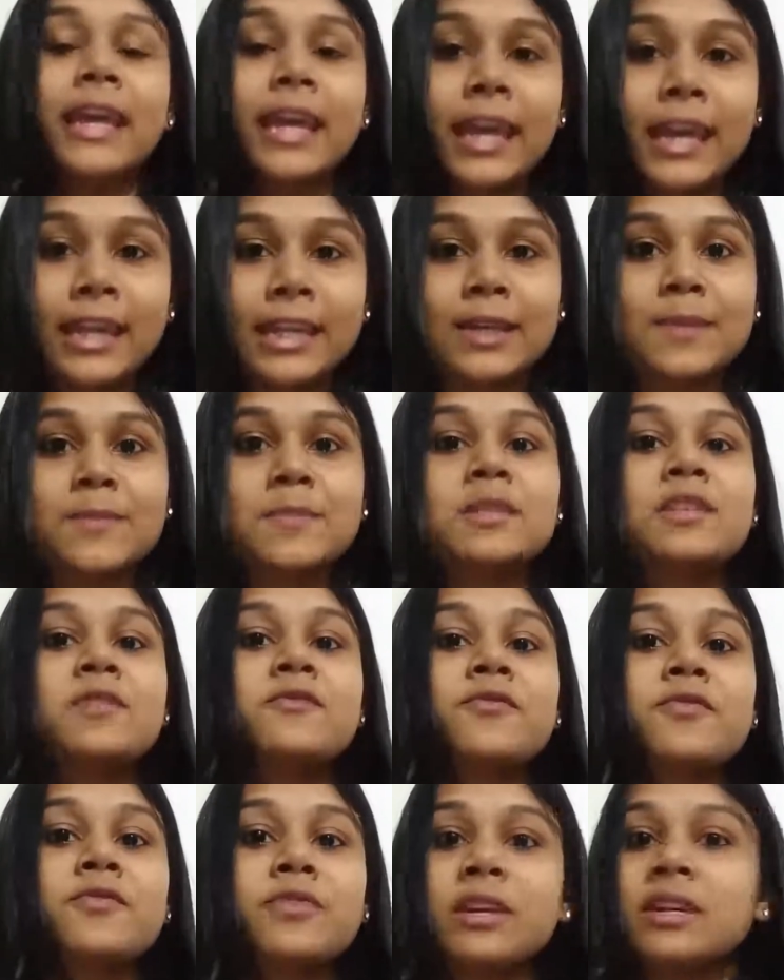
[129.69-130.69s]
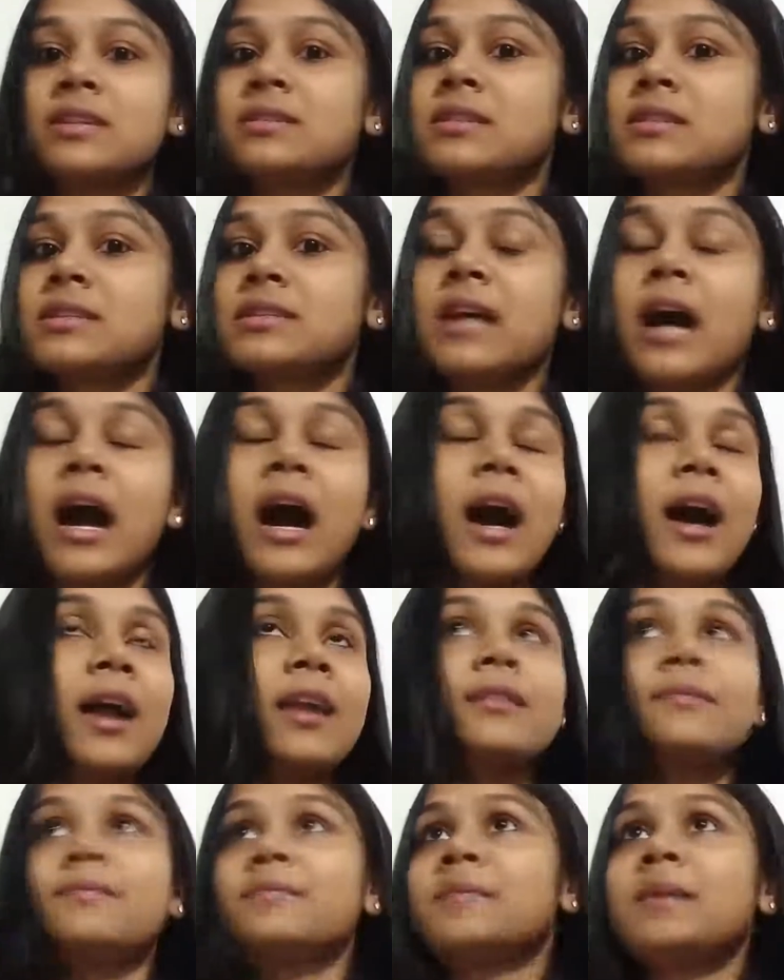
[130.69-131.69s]
Idioms and phrases
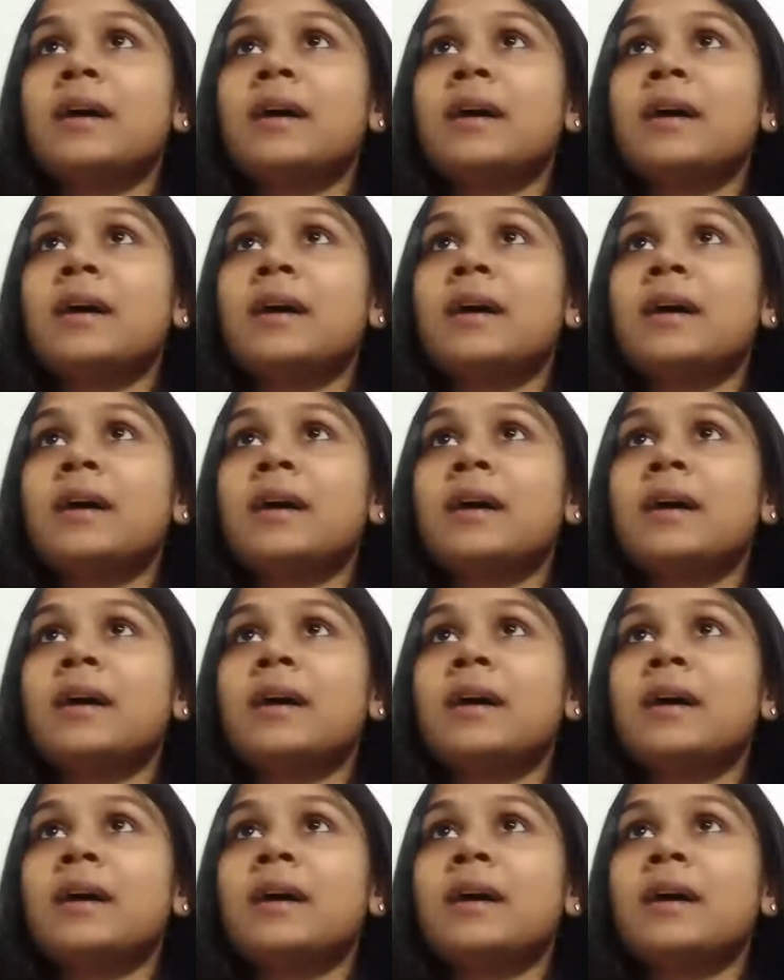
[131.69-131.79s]
are